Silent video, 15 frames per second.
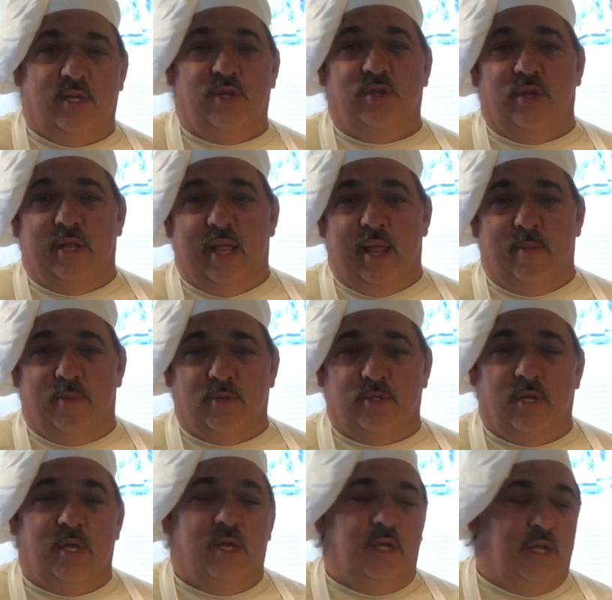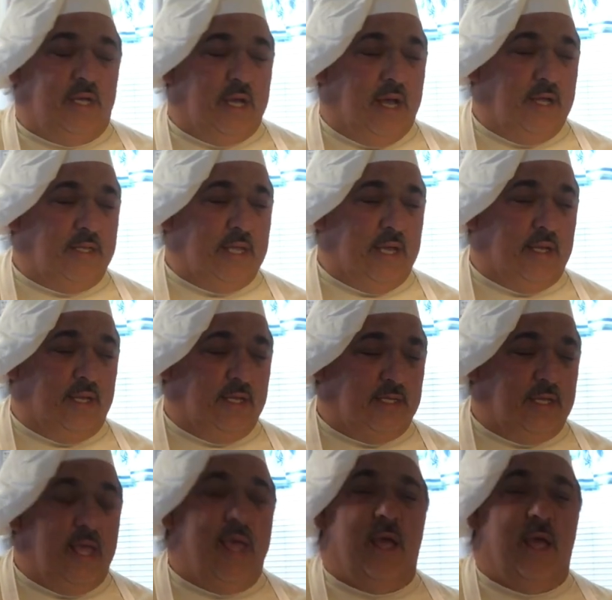your neighbors, your contact list.